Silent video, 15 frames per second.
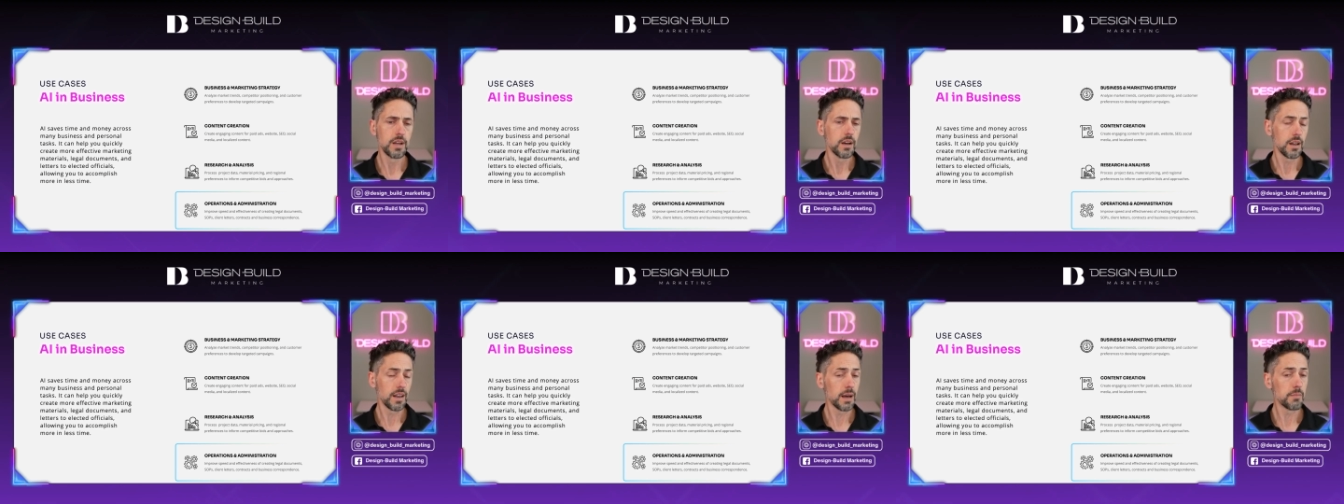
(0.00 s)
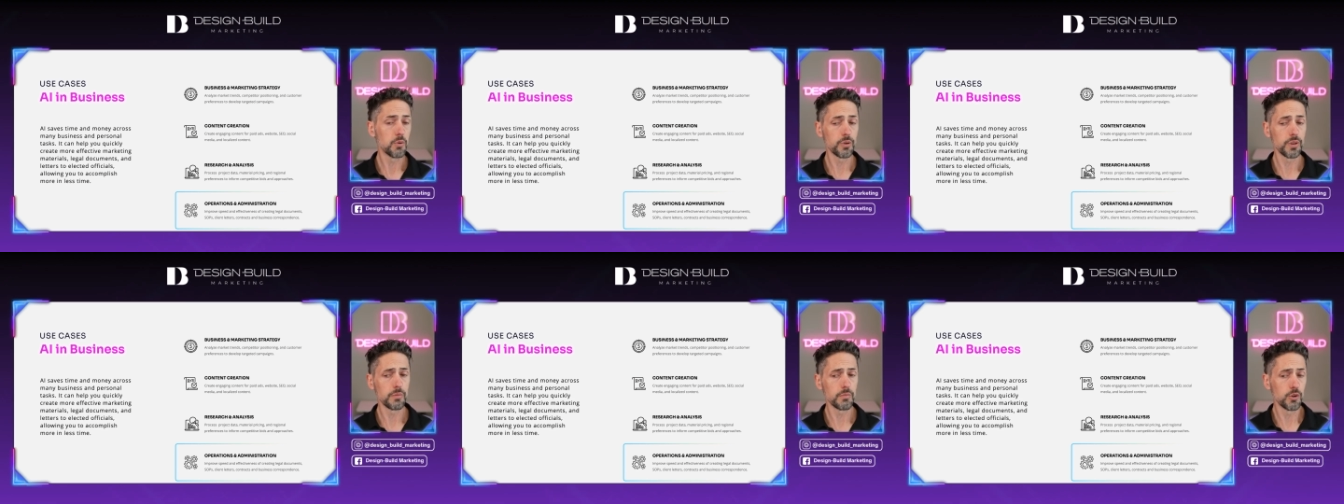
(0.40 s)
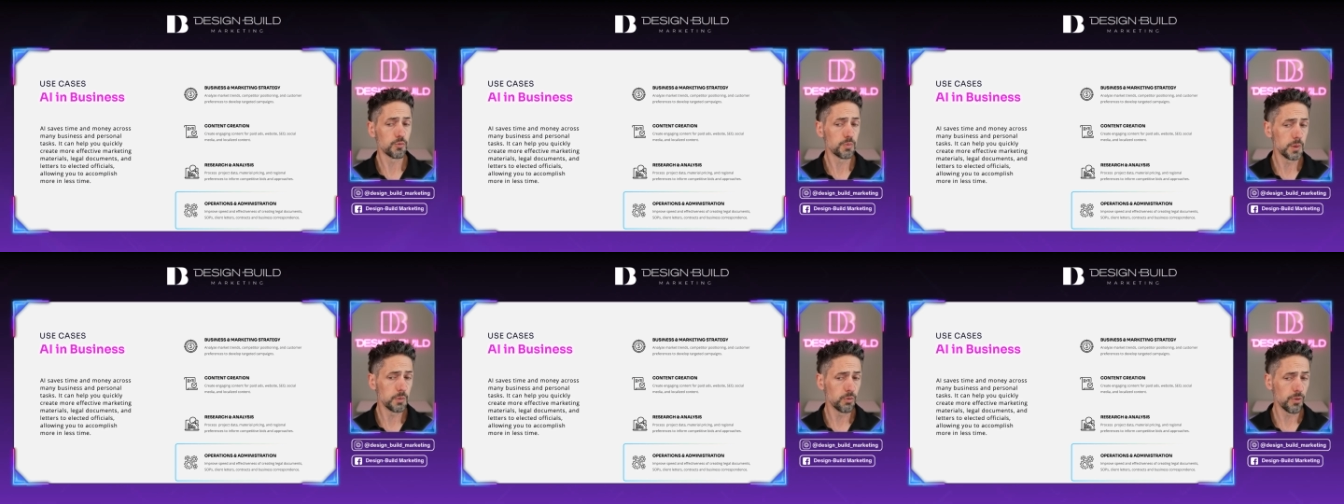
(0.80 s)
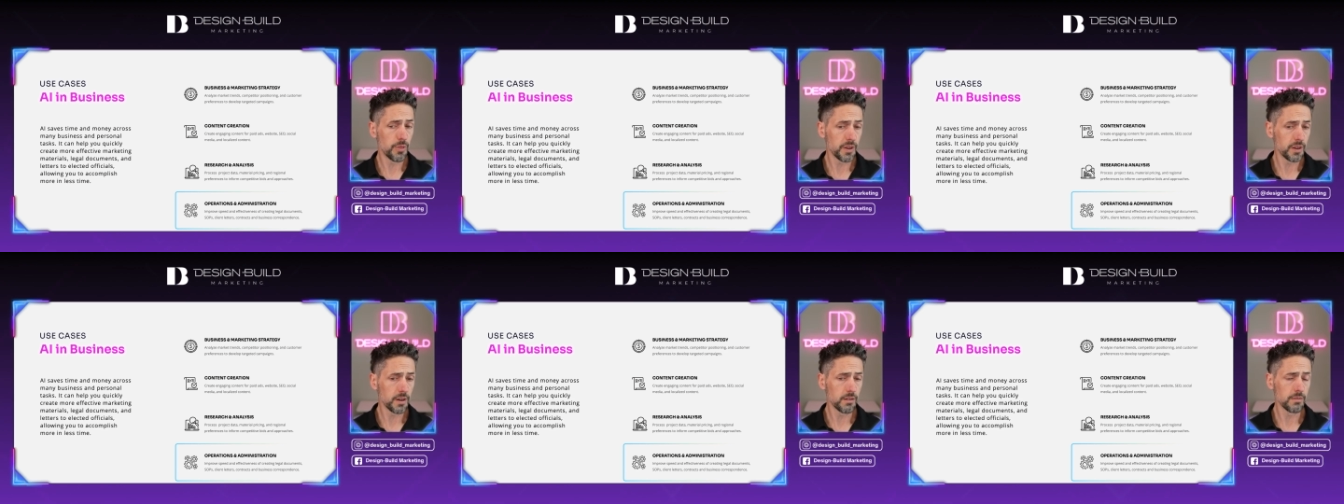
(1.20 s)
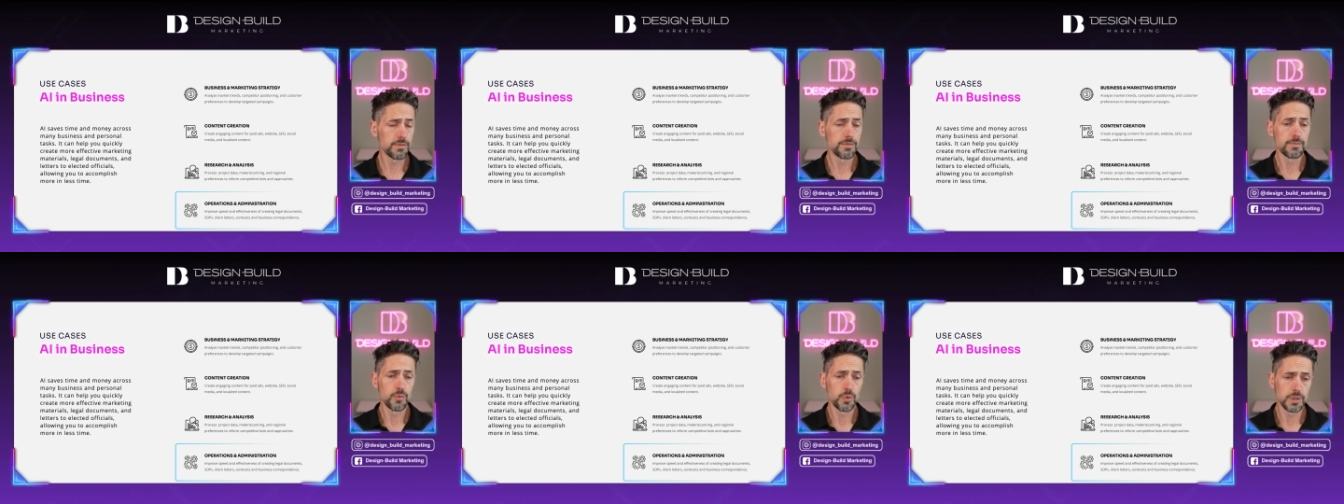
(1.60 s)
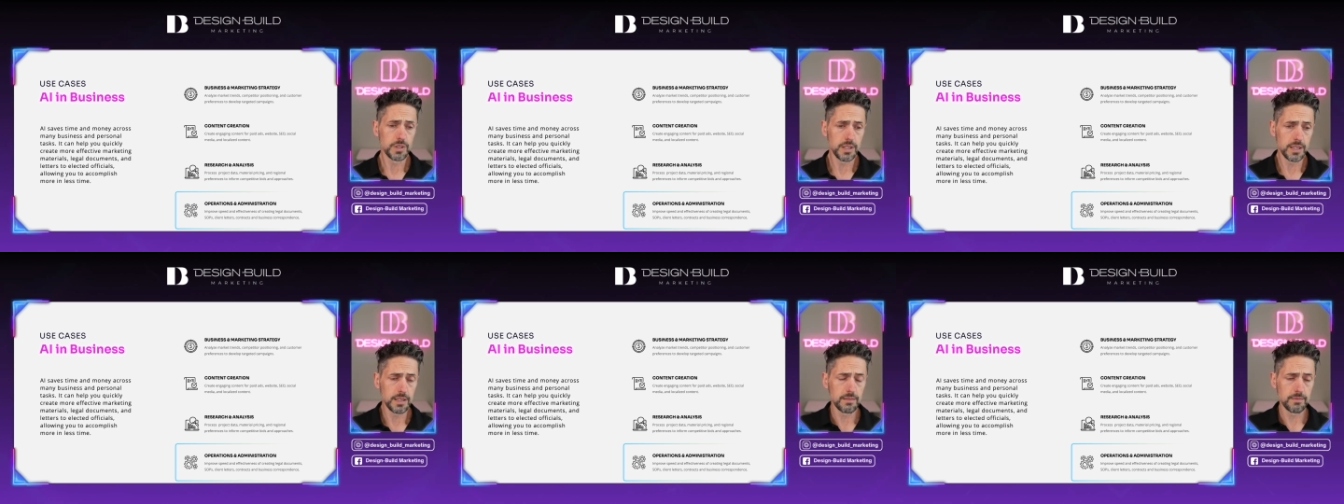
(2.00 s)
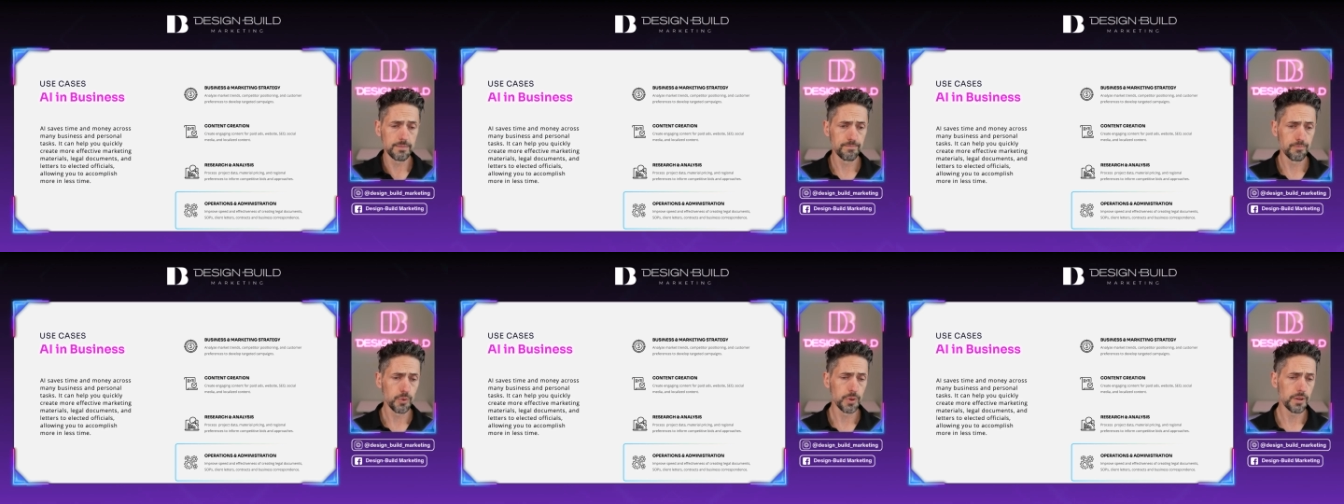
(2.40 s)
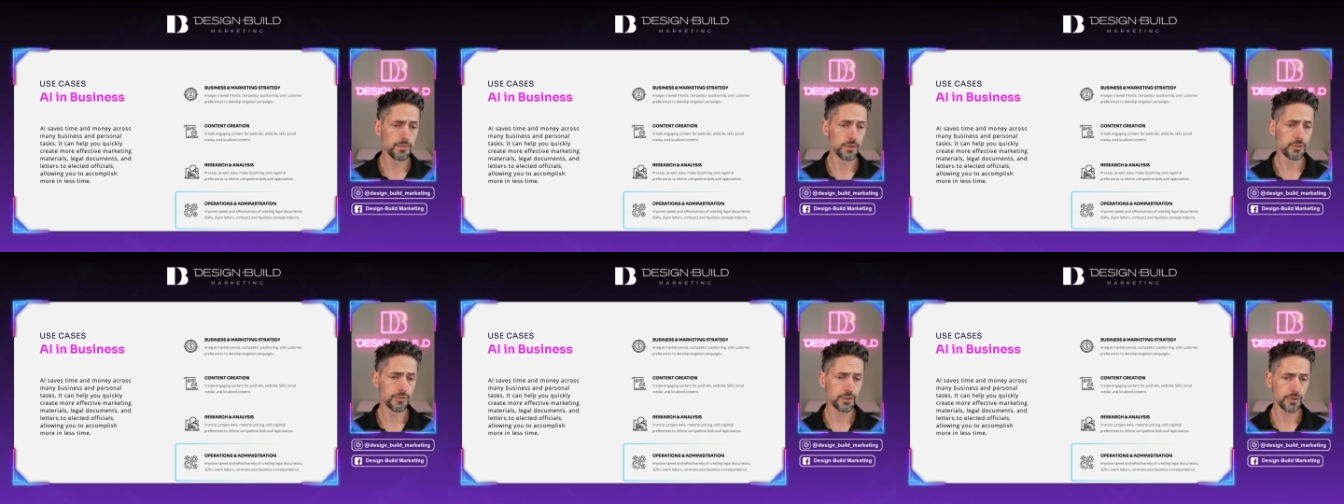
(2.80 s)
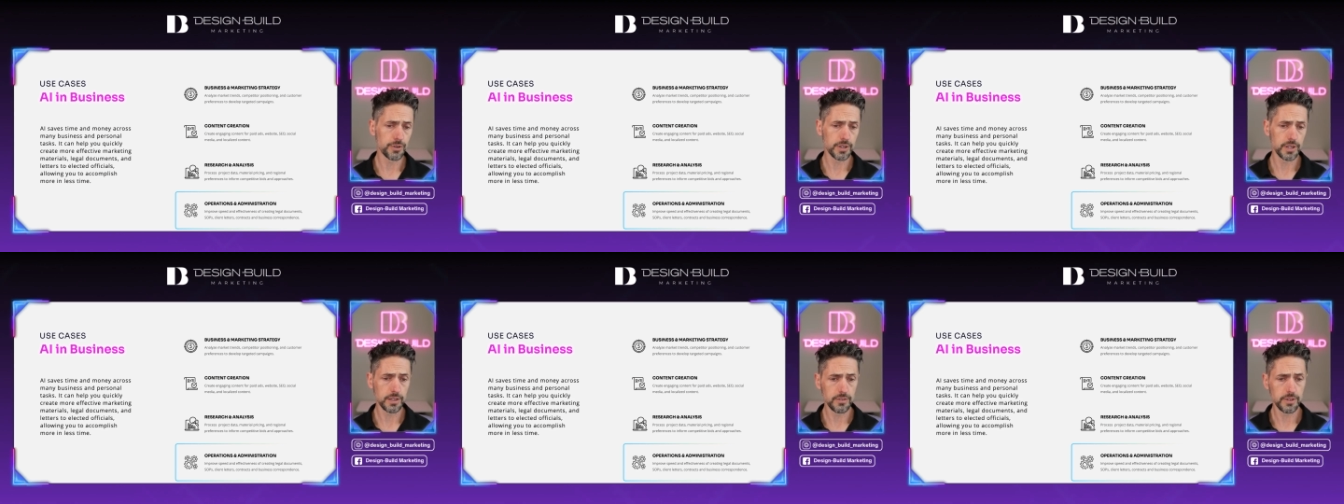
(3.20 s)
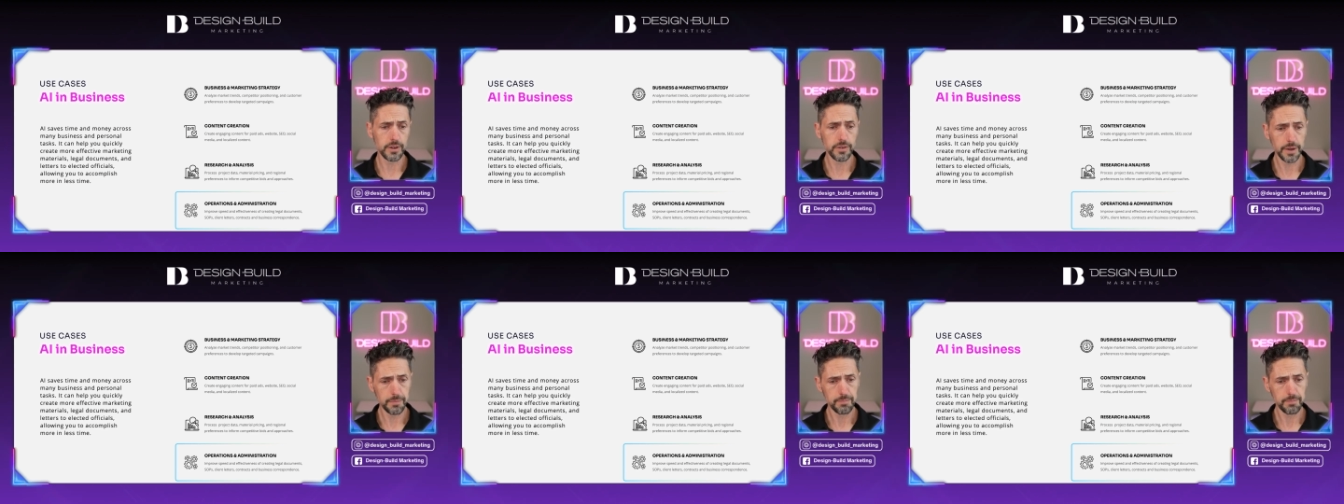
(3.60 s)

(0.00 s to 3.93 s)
a lot more than most people think of when they first start to consider it.